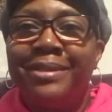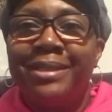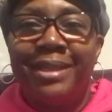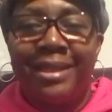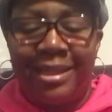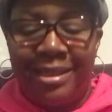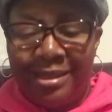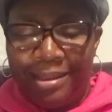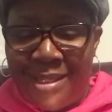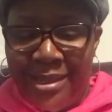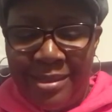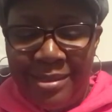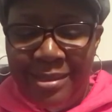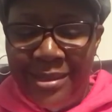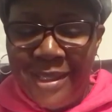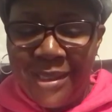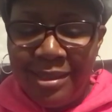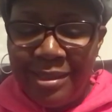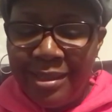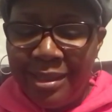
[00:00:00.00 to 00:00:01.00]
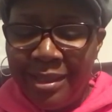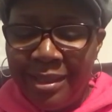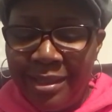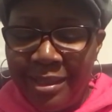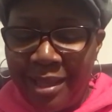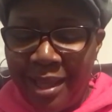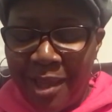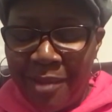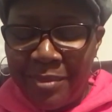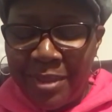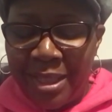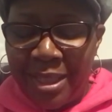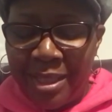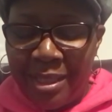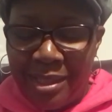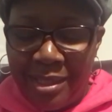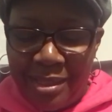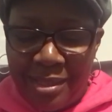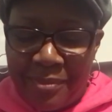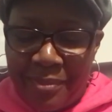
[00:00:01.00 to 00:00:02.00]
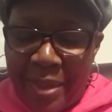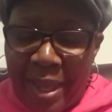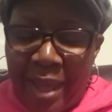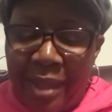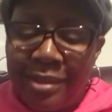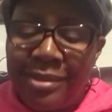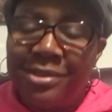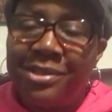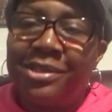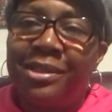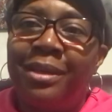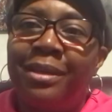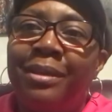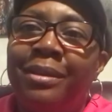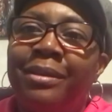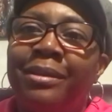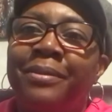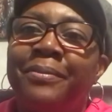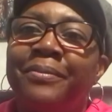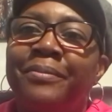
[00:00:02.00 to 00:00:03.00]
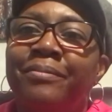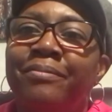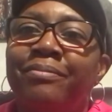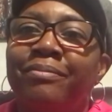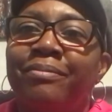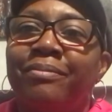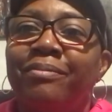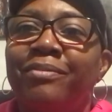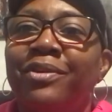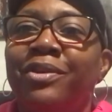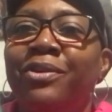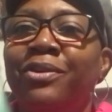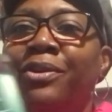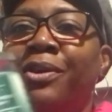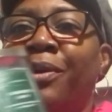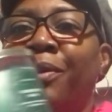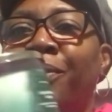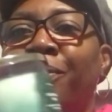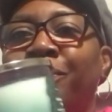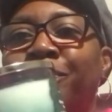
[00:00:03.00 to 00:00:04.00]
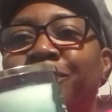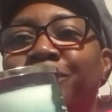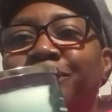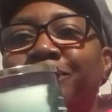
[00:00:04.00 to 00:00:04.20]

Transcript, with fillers: going to get that. Nothing, I mean, the packaging, you know,